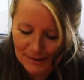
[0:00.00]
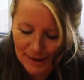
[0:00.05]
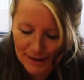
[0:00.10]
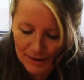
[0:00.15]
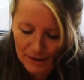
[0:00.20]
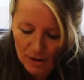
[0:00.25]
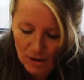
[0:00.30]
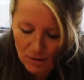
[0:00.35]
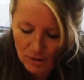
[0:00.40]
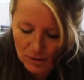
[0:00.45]
let
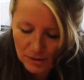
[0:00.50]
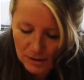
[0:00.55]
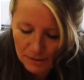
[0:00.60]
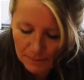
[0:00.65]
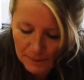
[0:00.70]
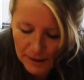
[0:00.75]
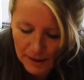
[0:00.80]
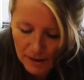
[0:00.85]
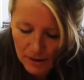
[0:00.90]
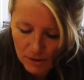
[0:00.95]
it go a little
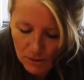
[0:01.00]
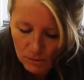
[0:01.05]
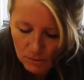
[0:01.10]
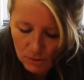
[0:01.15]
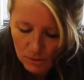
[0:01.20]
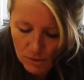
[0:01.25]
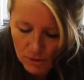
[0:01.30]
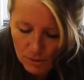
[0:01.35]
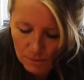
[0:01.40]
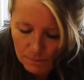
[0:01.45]
bit.
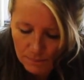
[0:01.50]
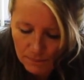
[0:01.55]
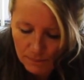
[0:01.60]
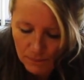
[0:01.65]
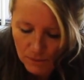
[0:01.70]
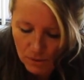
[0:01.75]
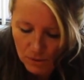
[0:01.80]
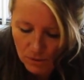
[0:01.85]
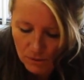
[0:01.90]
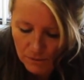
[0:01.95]
Whoop.
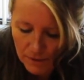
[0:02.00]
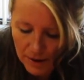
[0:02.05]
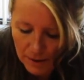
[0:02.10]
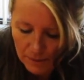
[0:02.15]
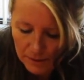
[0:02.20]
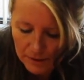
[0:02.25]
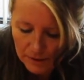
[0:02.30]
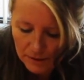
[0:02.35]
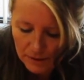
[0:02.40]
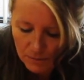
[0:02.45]
Oh, that
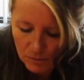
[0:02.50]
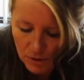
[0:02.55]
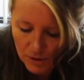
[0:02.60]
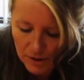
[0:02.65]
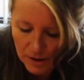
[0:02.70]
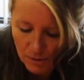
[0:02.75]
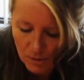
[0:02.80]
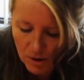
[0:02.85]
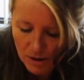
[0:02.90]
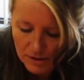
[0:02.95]
went a little more
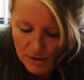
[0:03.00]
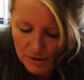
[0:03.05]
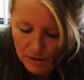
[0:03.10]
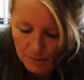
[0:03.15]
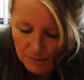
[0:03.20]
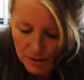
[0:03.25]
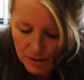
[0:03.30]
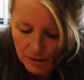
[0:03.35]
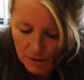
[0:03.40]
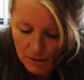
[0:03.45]
than I want, so
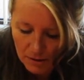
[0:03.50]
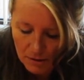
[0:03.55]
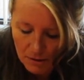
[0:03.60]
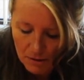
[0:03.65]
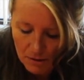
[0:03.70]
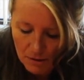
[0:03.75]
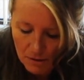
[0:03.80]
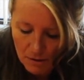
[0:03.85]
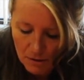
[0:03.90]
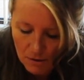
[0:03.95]
I'm gonna
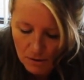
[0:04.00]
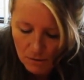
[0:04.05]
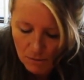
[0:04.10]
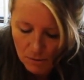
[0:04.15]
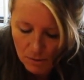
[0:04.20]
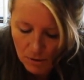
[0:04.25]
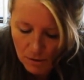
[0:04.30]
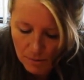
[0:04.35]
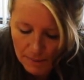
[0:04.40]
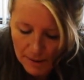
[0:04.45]

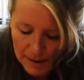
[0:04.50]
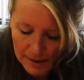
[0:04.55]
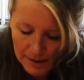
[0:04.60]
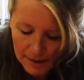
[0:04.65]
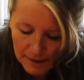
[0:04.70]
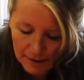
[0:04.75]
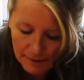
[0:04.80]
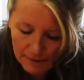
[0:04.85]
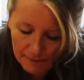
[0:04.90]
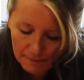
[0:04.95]
roll it back
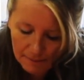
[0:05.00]
in.